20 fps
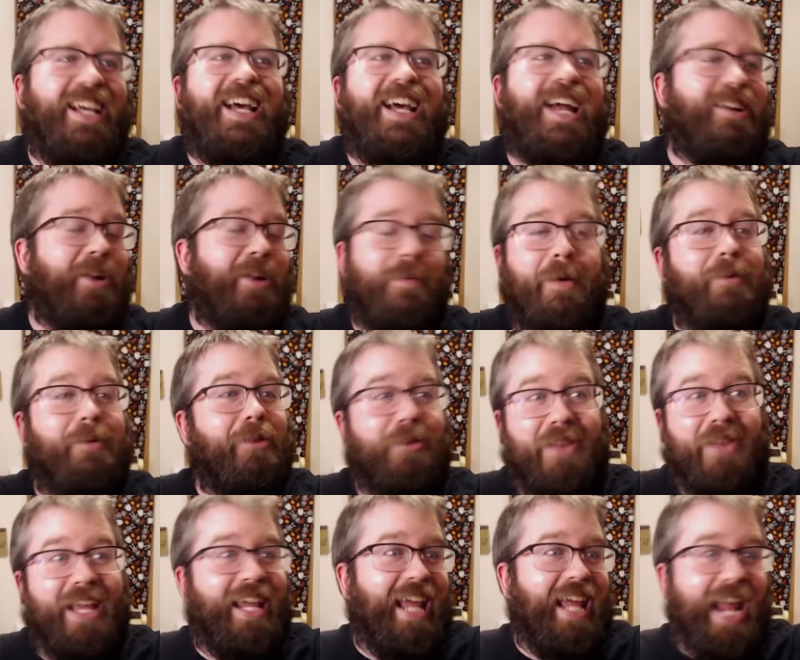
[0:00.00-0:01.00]
I don't know. Maybe they're
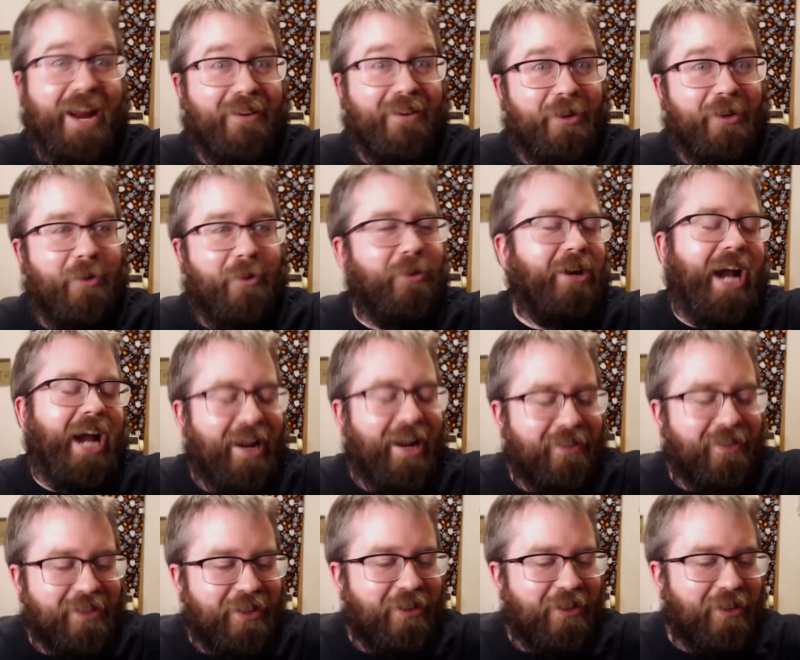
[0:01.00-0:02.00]
thinking airing order. I
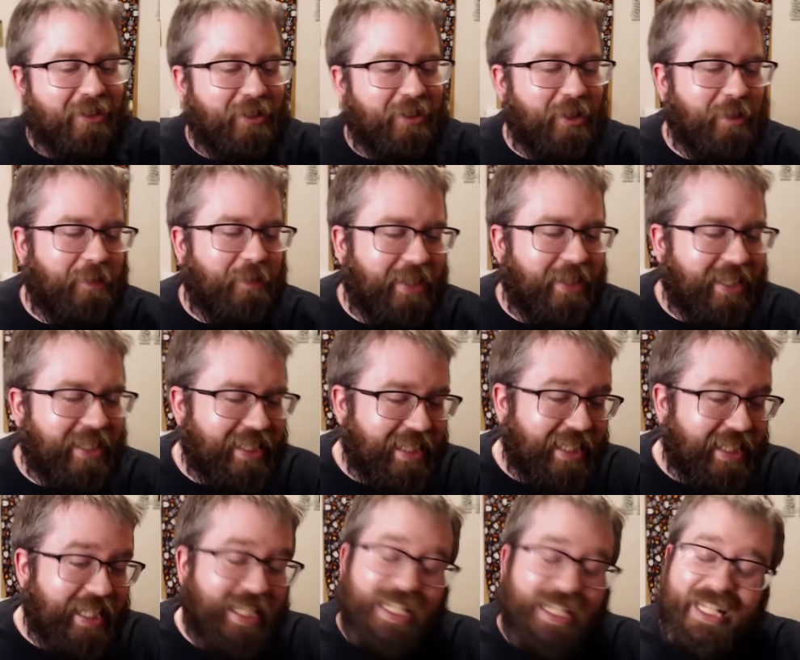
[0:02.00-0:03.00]
have no clue. But,
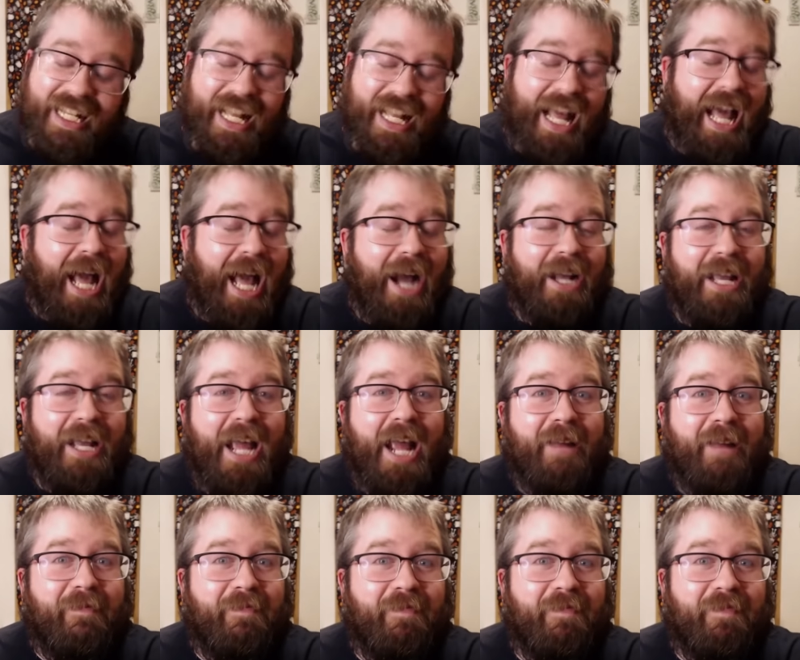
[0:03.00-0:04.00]
okay.